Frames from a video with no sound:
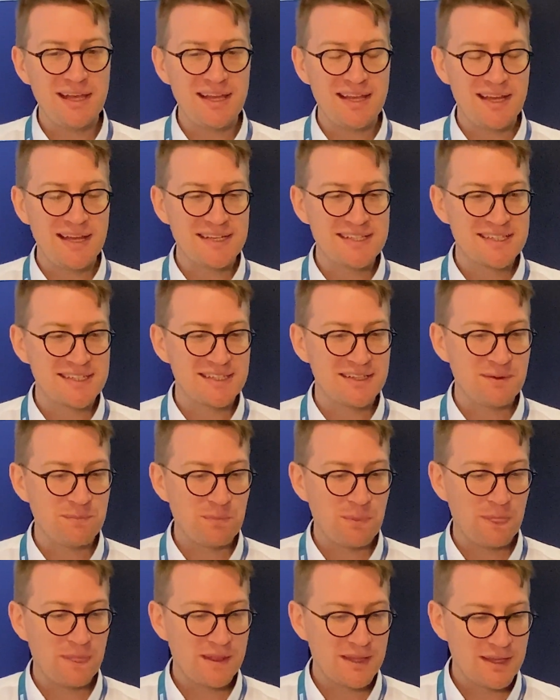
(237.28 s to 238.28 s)
it's
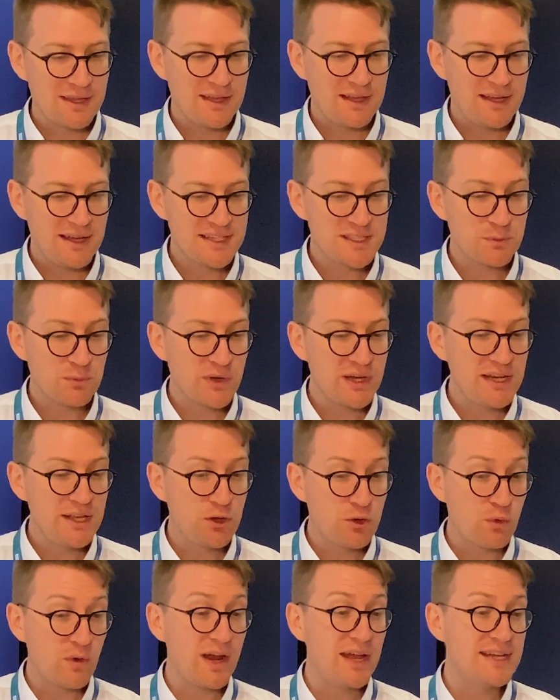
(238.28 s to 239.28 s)
a really
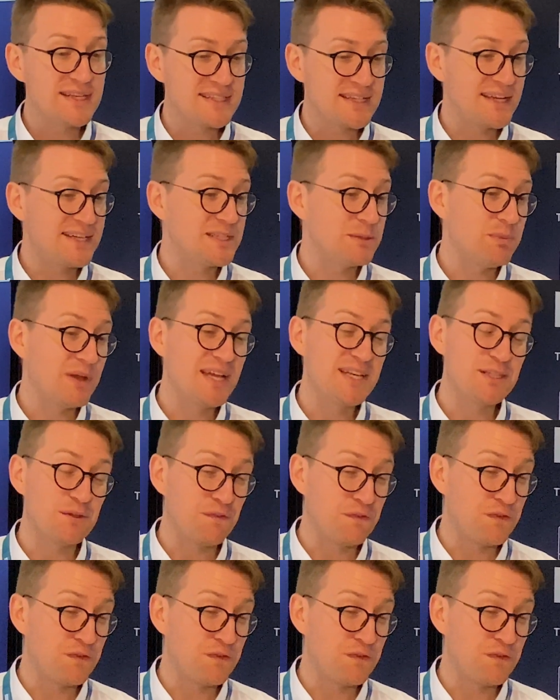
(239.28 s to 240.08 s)
great database. It